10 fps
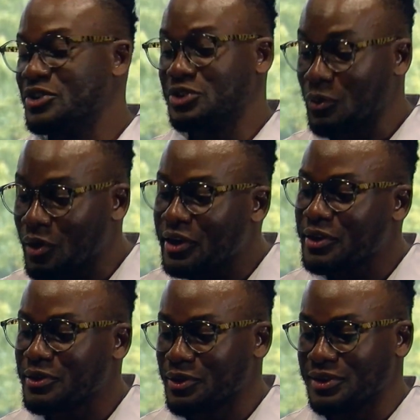So what are
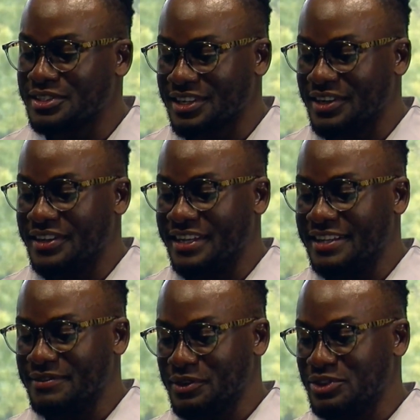your thoughts on, in
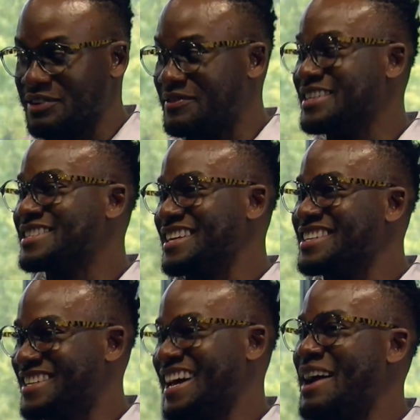the future, if these
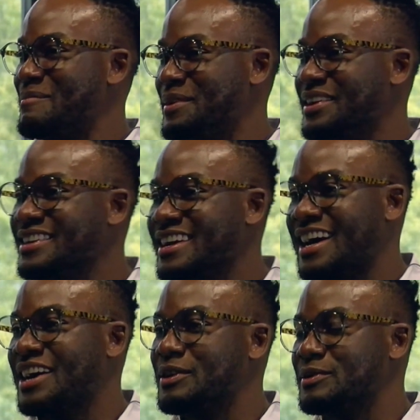things happen,
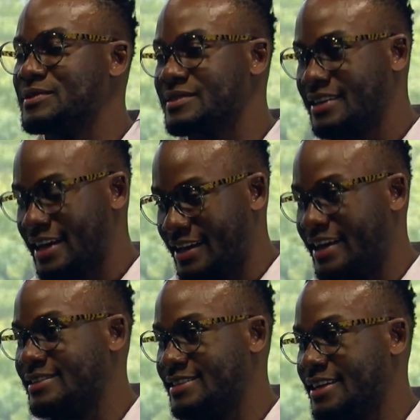how can
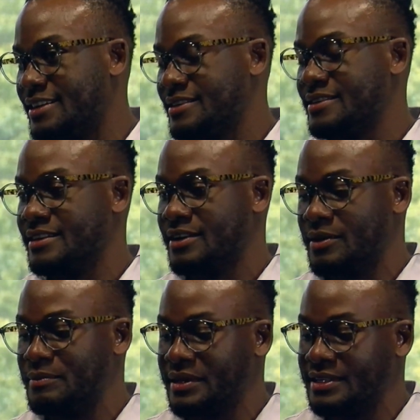edtech
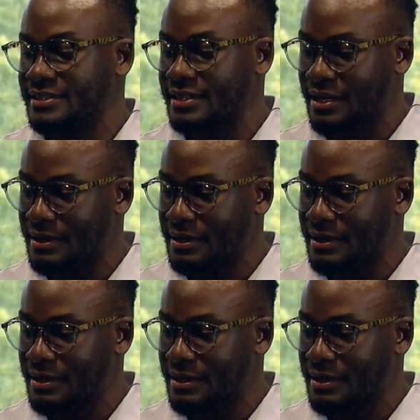companies